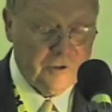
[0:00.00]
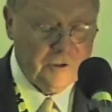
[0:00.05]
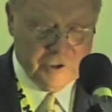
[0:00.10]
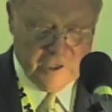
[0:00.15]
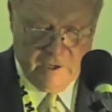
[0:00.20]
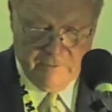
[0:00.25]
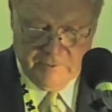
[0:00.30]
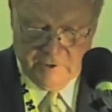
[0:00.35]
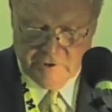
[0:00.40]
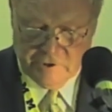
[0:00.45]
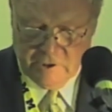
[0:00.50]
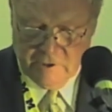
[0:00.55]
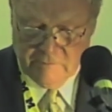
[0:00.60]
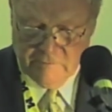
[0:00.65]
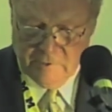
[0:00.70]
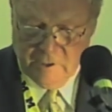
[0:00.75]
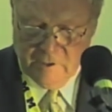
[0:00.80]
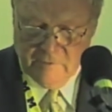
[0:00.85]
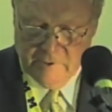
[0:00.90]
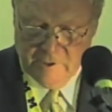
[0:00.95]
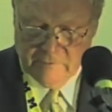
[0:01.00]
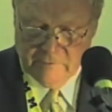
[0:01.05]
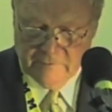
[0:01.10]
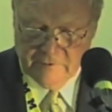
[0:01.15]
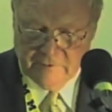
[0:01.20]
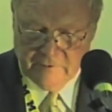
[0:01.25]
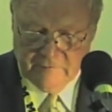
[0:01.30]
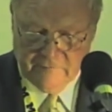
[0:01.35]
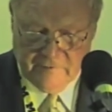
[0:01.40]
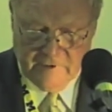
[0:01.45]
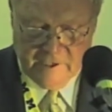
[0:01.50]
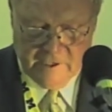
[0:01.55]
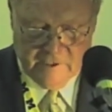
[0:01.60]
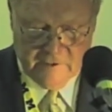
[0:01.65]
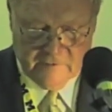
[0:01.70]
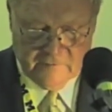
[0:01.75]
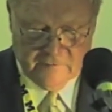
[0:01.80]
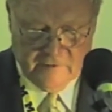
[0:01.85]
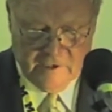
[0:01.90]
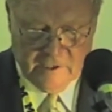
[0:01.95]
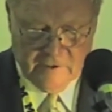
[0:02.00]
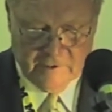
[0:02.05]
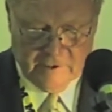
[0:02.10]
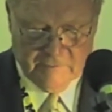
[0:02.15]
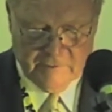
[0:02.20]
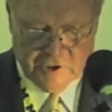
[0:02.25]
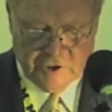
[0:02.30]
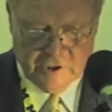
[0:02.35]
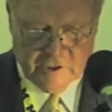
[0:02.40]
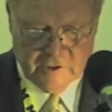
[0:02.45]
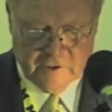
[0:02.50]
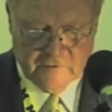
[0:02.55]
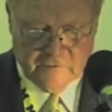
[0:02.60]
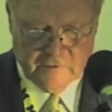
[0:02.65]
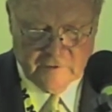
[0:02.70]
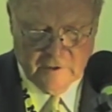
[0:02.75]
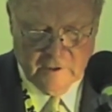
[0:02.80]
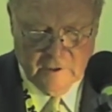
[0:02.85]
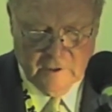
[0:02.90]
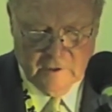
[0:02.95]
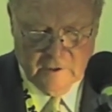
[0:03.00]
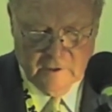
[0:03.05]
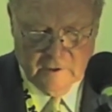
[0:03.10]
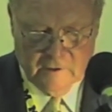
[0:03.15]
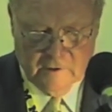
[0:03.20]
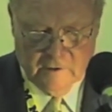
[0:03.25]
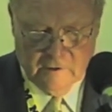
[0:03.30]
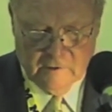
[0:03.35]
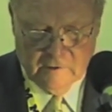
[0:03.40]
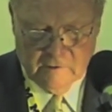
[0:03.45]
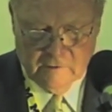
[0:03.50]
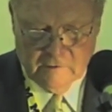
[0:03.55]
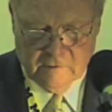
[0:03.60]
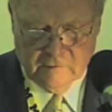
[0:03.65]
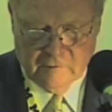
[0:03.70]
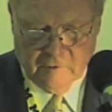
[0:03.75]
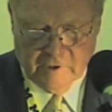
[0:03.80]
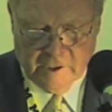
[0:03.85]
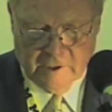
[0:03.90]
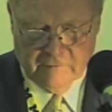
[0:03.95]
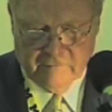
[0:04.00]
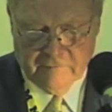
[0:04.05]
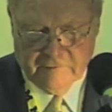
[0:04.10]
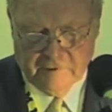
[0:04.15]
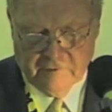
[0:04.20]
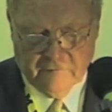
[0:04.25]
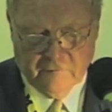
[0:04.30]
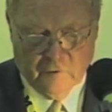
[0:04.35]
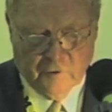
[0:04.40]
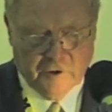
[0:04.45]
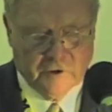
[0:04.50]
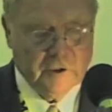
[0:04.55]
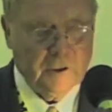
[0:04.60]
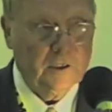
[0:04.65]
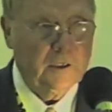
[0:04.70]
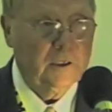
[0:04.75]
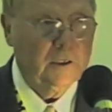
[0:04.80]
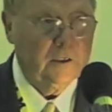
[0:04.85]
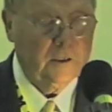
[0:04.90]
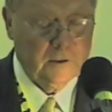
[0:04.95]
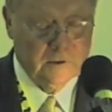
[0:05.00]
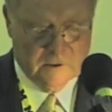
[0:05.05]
championship moment with the fans following Michigan's 20-14